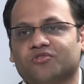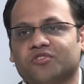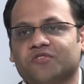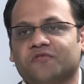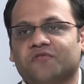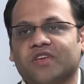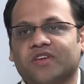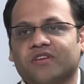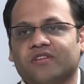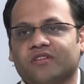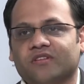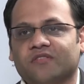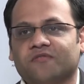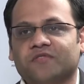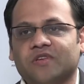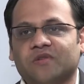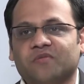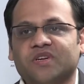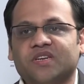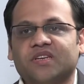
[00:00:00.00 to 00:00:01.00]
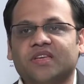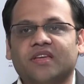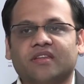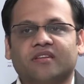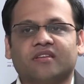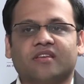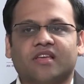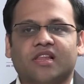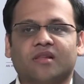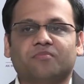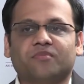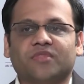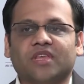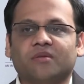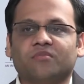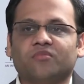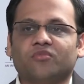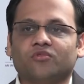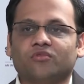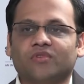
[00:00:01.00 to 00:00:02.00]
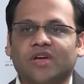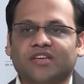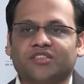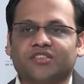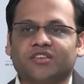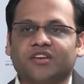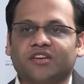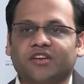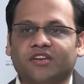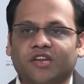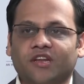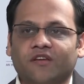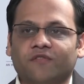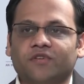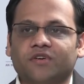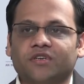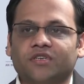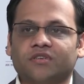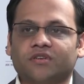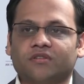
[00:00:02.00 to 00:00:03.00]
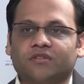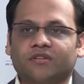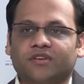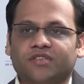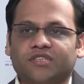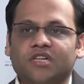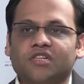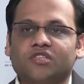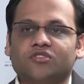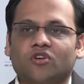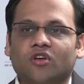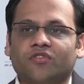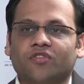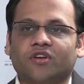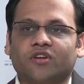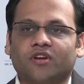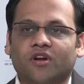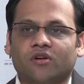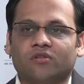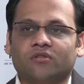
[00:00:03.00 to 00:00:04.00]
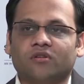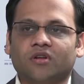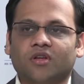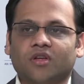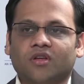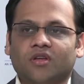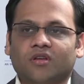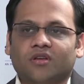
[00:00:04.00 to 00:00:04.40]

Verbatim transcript: So if they, if someone can help them to actually deliver results on the ground,